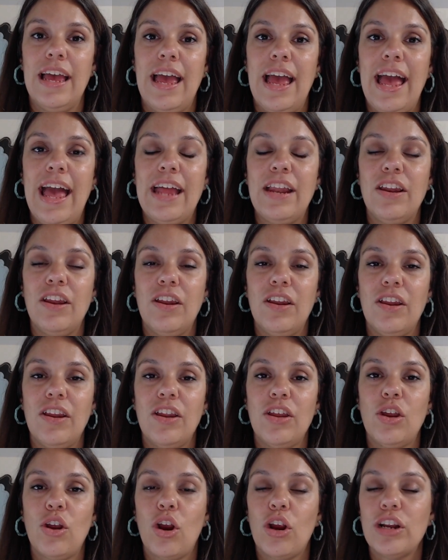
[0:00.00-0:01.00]
and
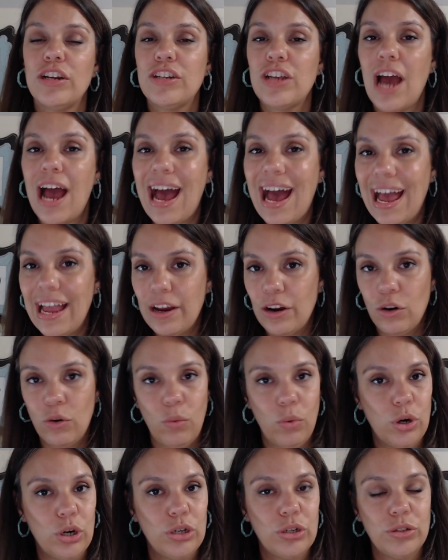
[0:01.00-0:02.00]
your entire
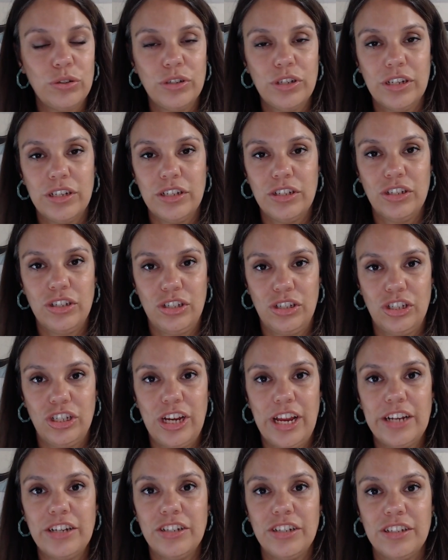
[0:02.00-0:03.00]
world just
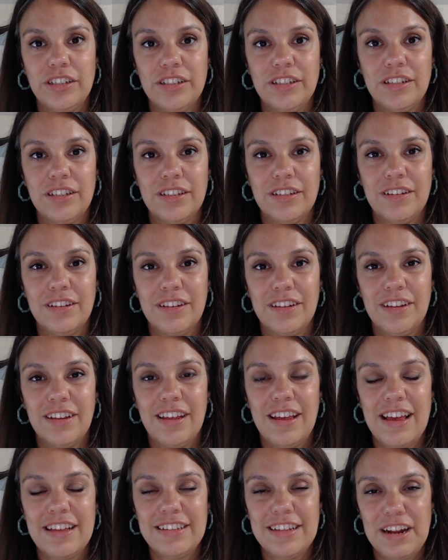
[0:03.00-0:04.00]
changes.
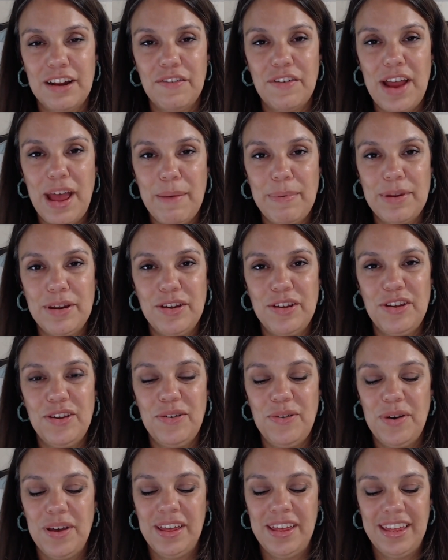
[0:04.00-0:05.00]
Has that ever happened to
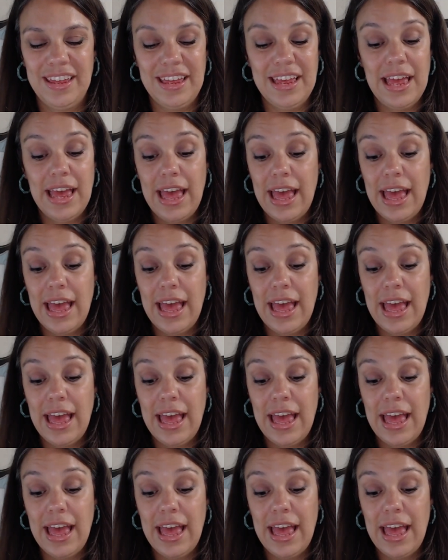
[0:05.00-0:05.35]
you? It